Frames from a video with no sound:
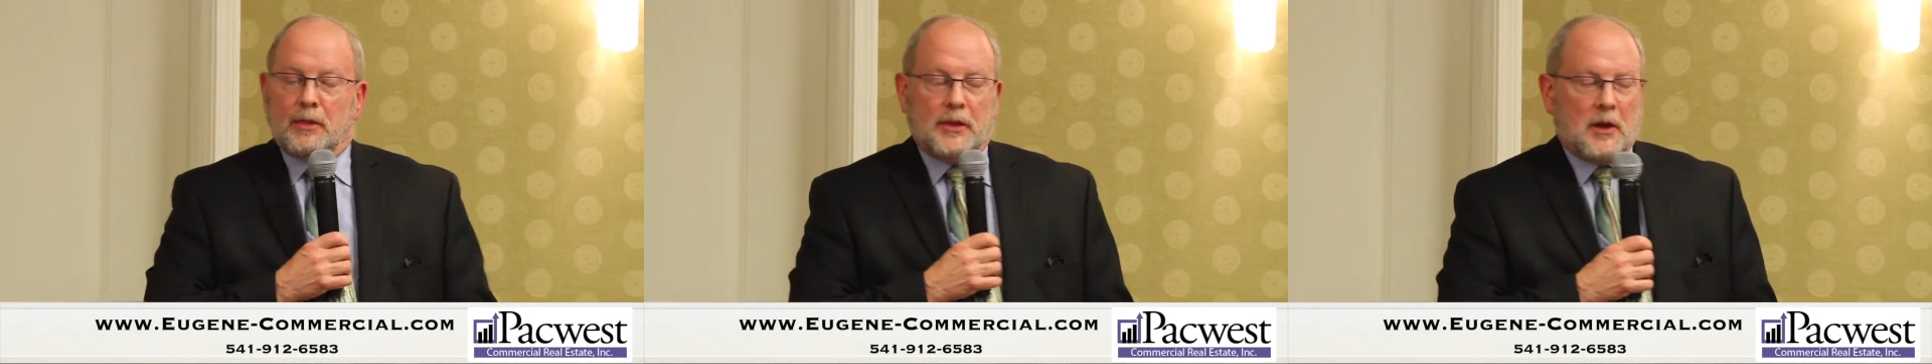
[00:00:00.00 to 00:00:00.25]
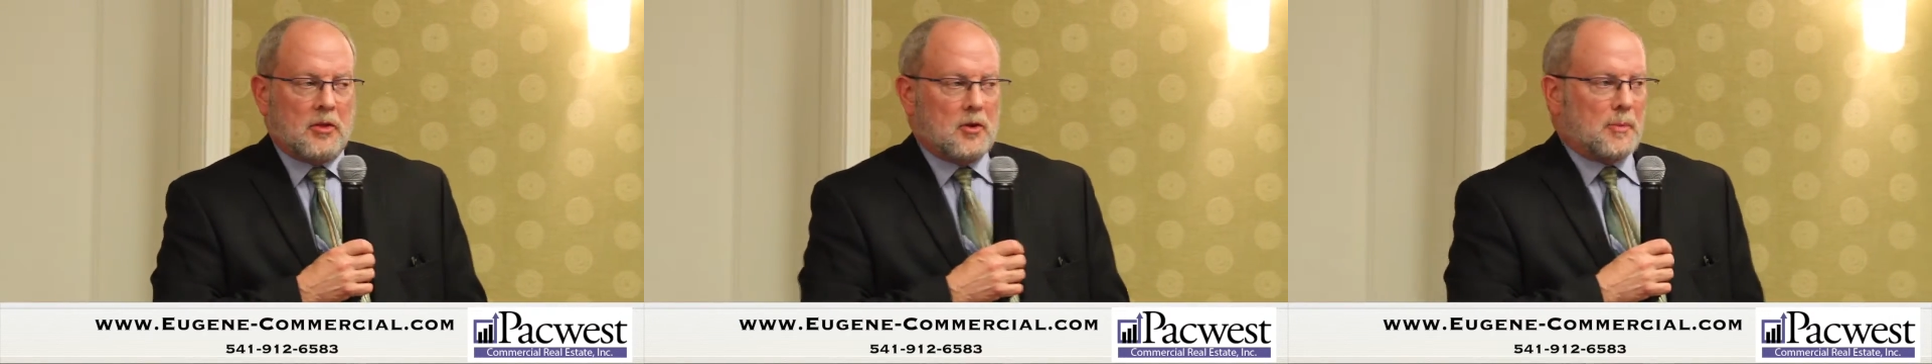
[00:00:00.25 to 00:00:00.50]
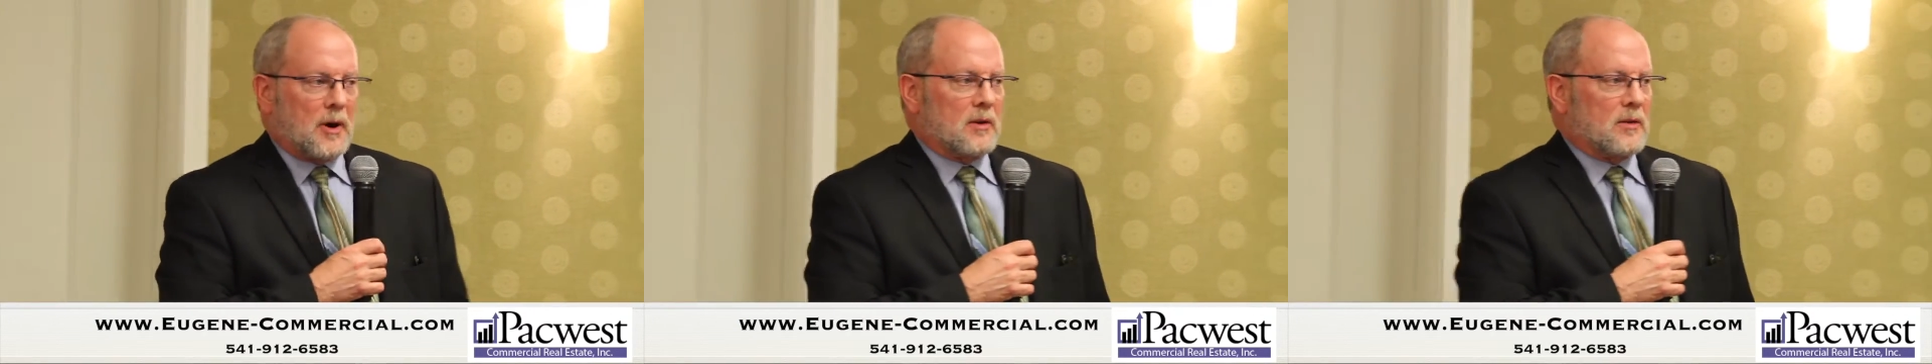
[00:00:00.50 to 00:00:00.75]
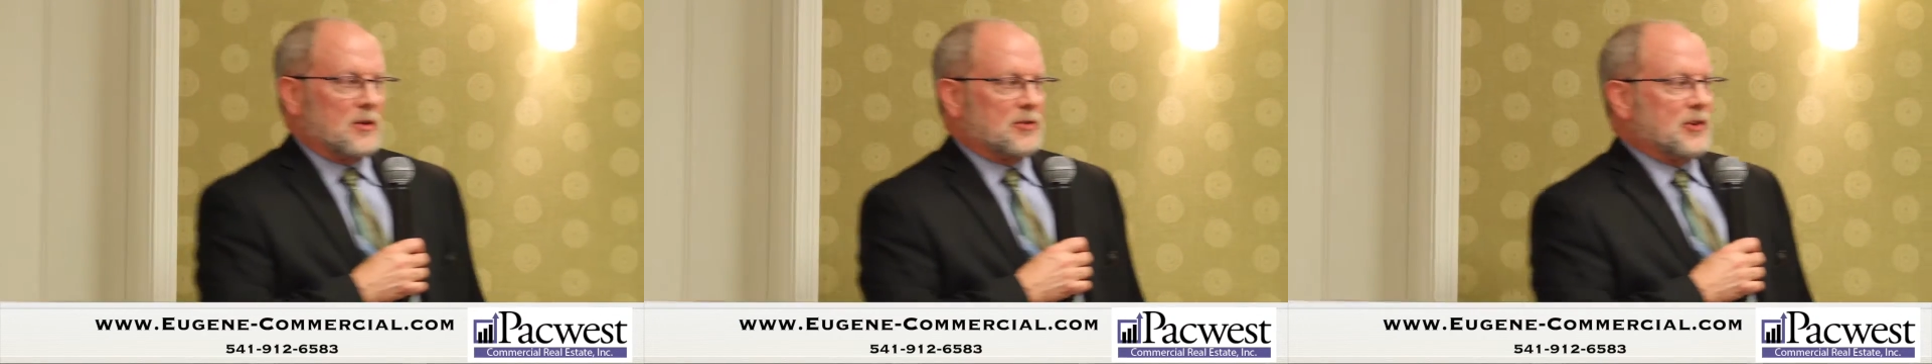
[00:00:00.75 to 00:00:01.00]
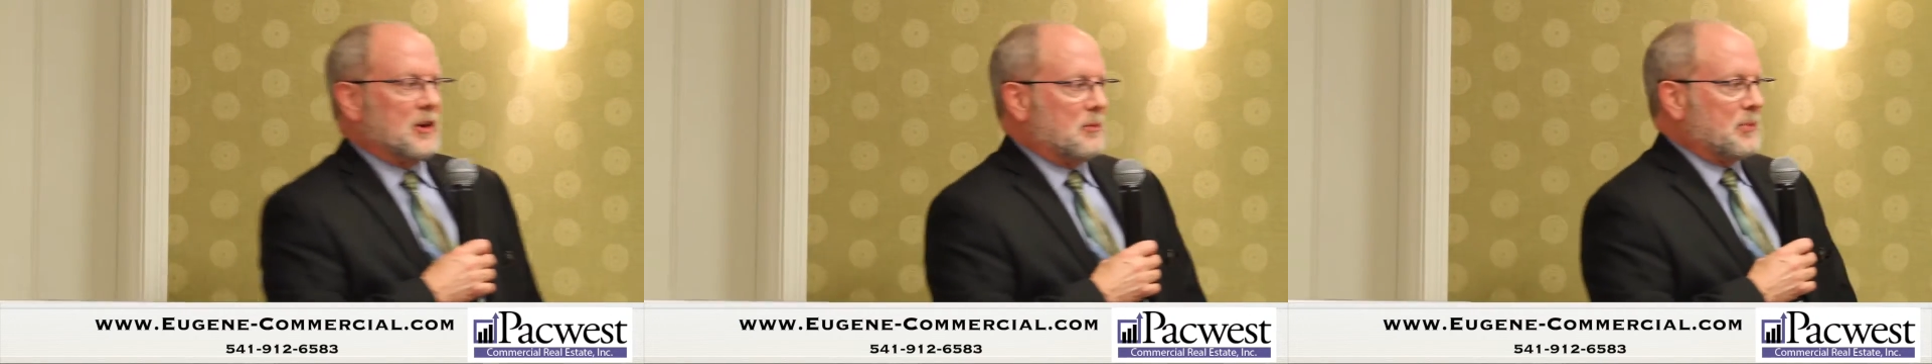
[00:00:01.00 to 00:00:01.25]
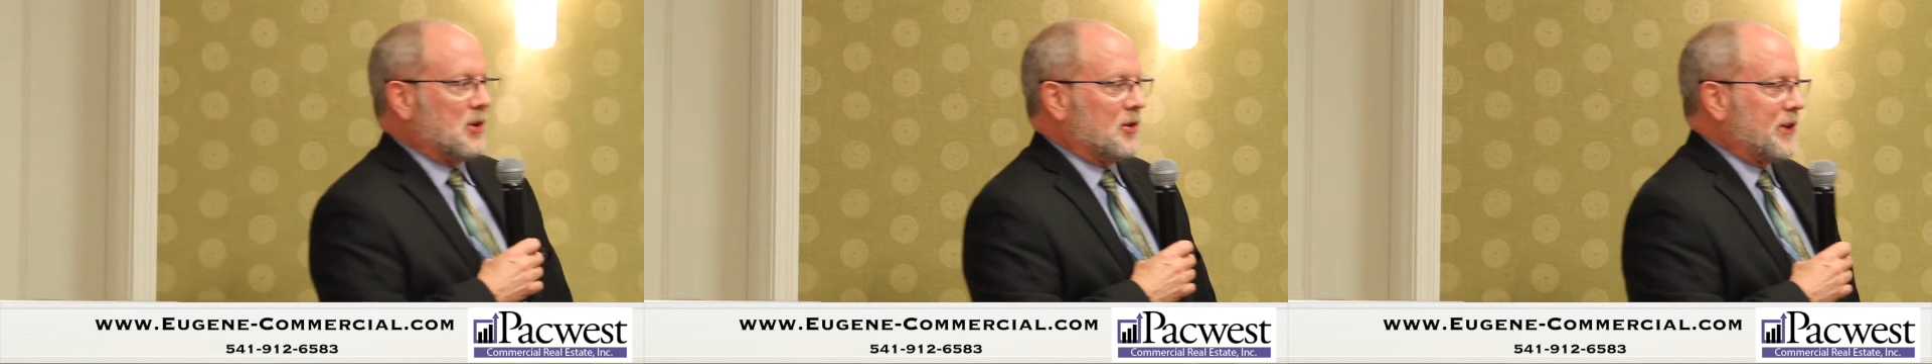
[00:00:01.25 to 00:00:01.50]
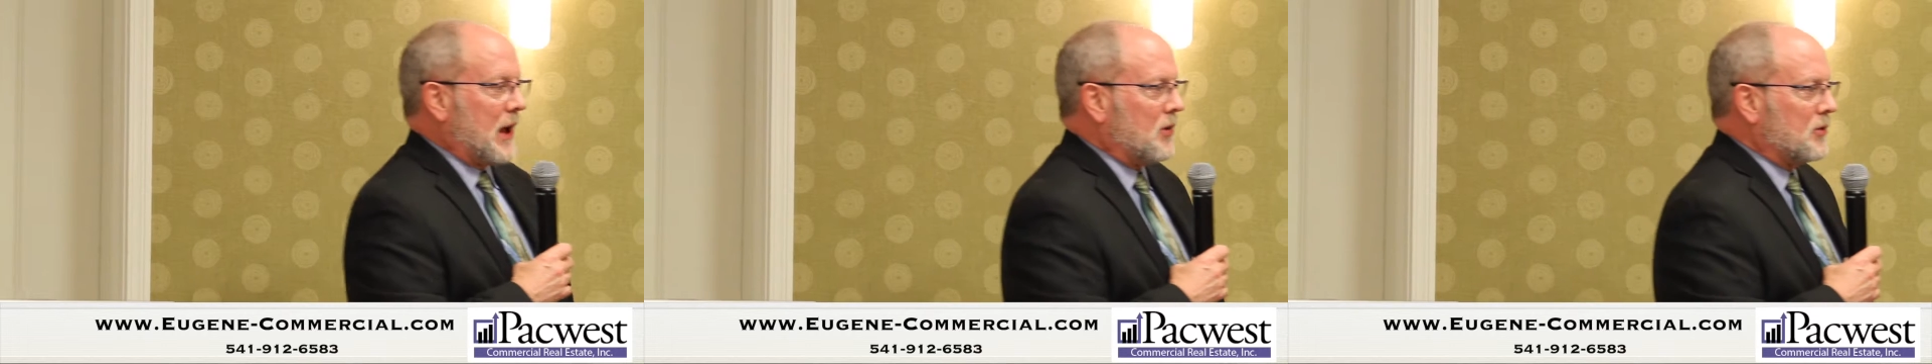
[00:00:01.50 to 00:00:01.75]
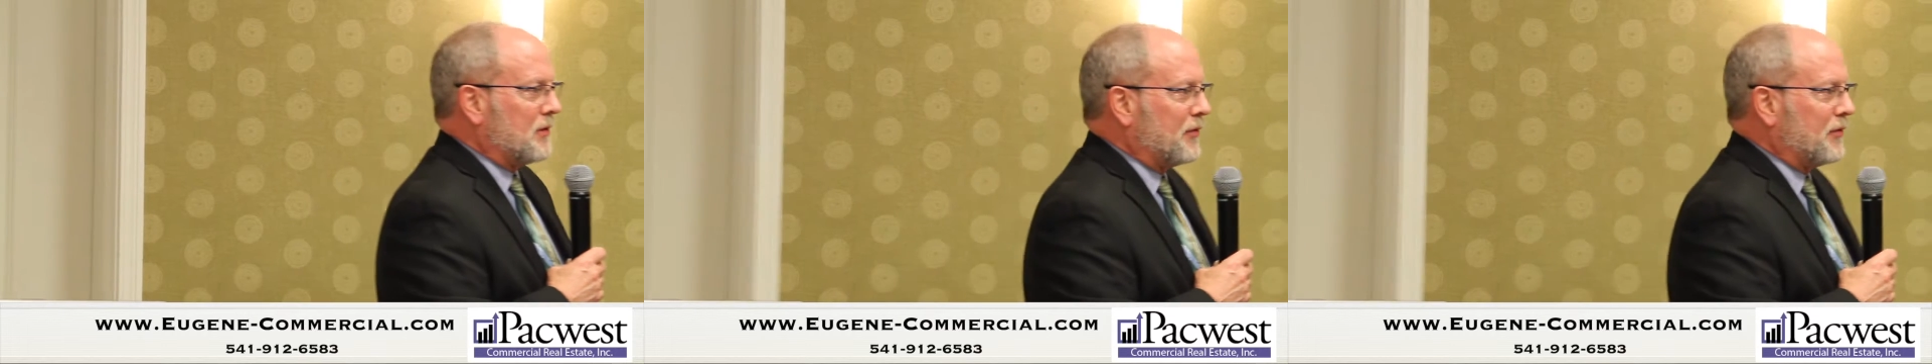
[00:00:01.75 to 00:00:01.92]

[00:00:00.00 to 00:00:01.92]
The other part of the Senate bill is how it